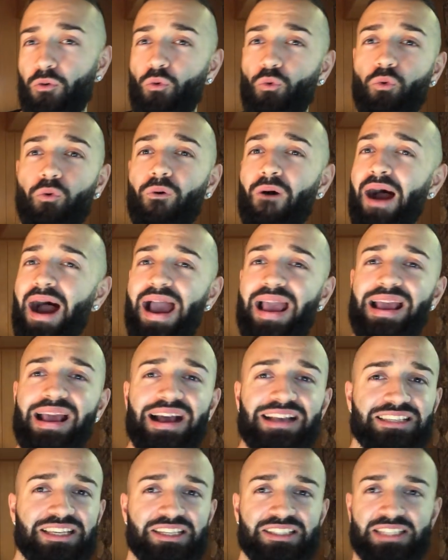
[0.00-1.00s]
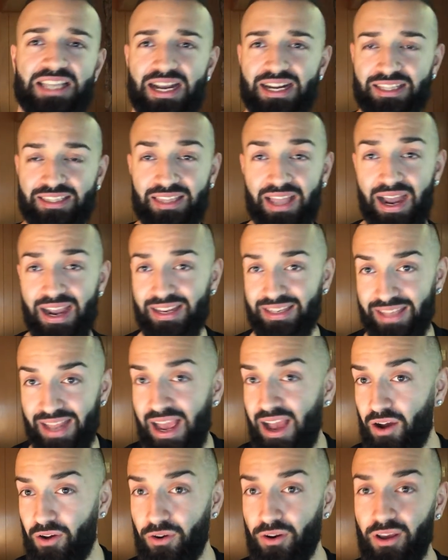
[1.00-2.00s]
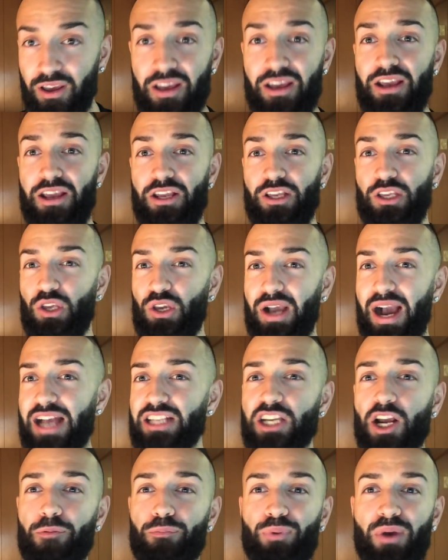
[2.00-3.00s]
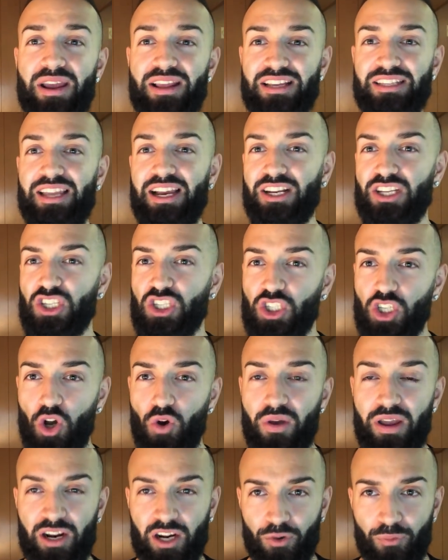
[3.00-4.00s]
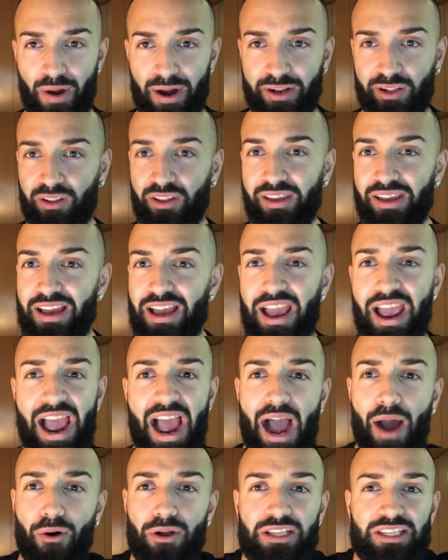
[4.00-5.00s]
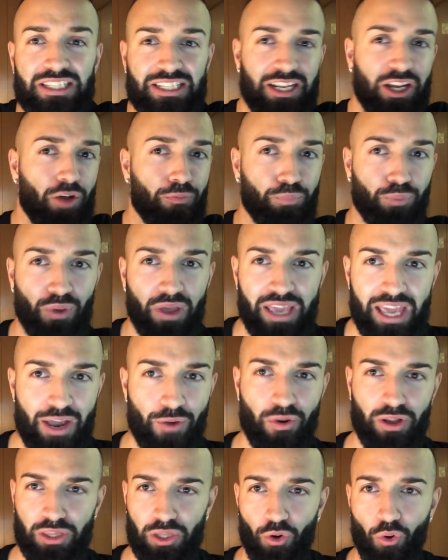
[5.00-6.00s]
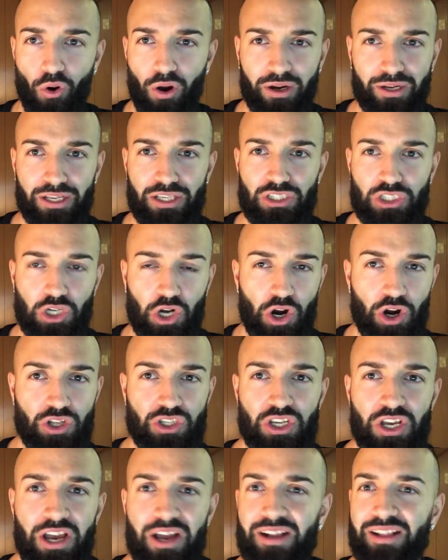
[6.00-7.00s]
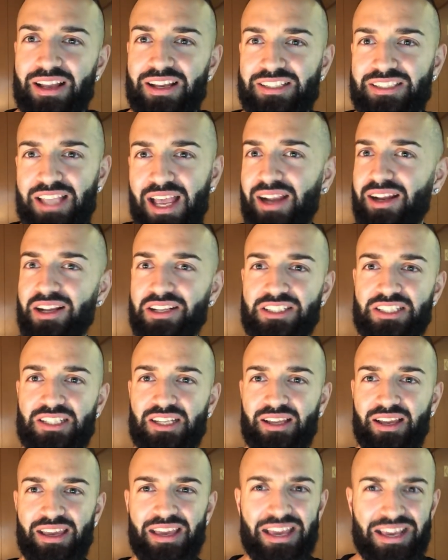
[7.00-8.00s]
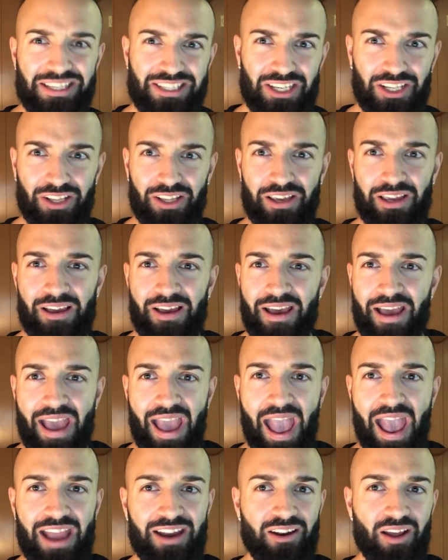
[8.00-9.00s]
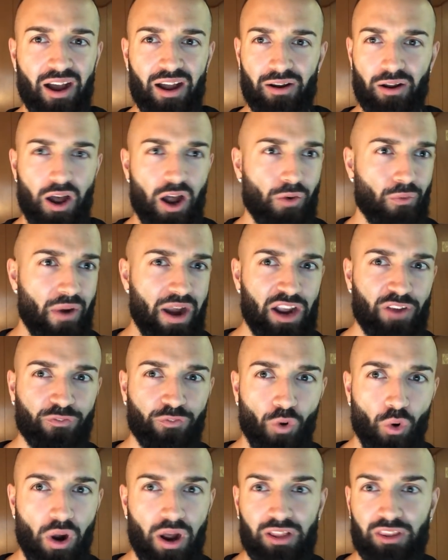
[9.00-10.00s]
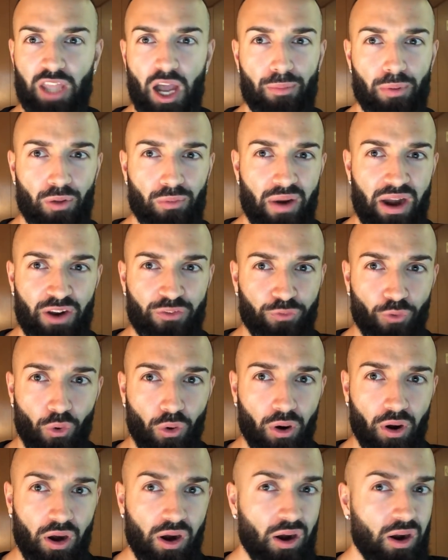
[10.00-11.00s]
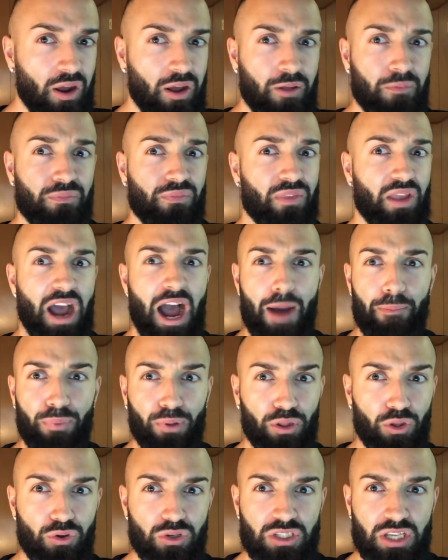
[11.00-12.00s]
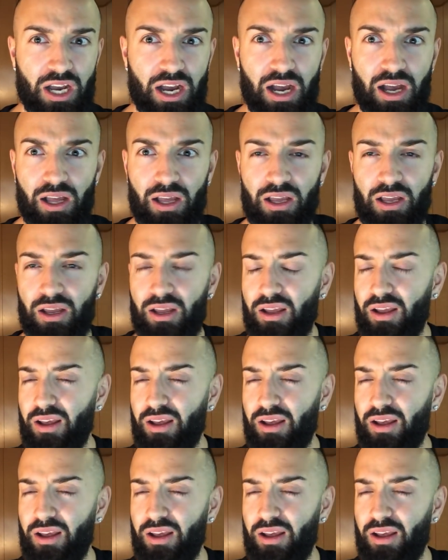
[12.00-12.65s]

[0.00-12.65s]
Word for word: Why has this deck died down? You guys are playing this deck so incorrectly. I would still play it with the Orcust cards. This deck could still easily end on a rank four, a double rank four, Apollousa,